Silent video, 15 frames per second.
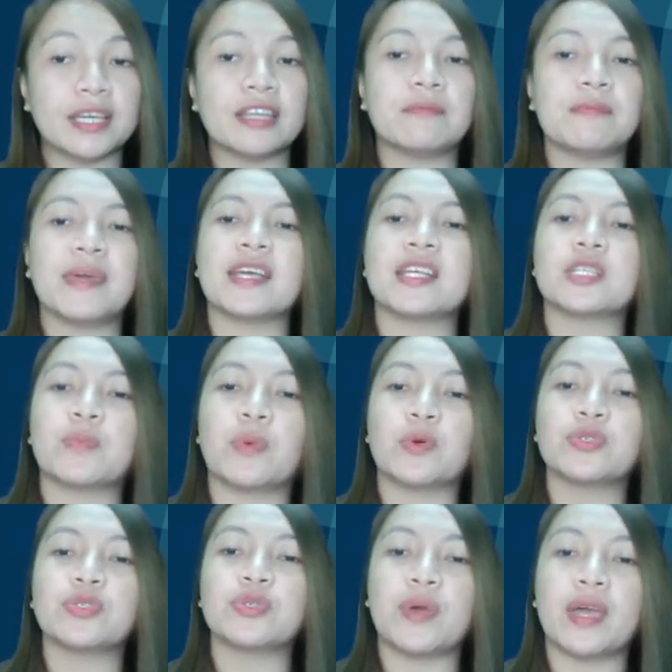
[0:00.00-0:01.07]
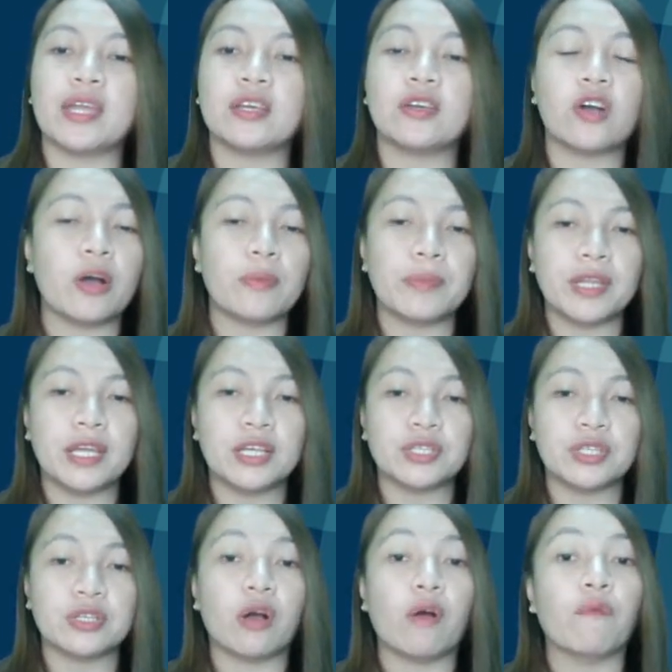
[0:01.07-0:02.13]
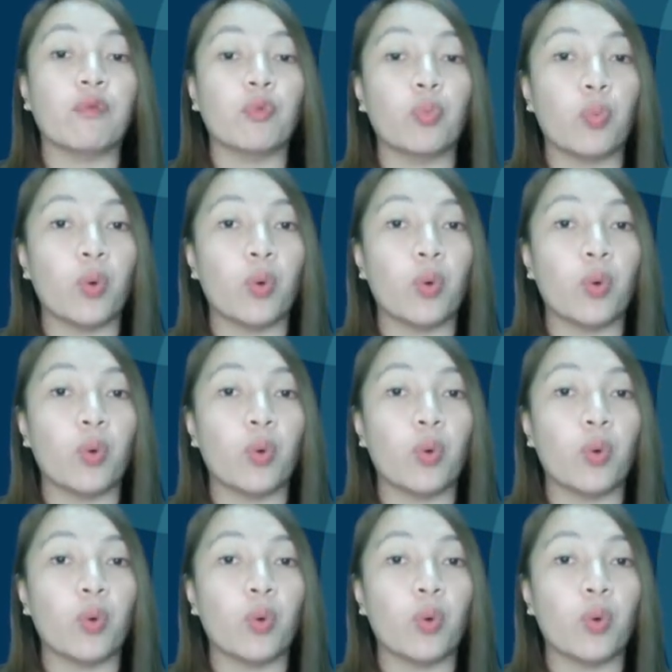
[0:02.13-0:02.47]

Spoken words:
can be exposed to any combination of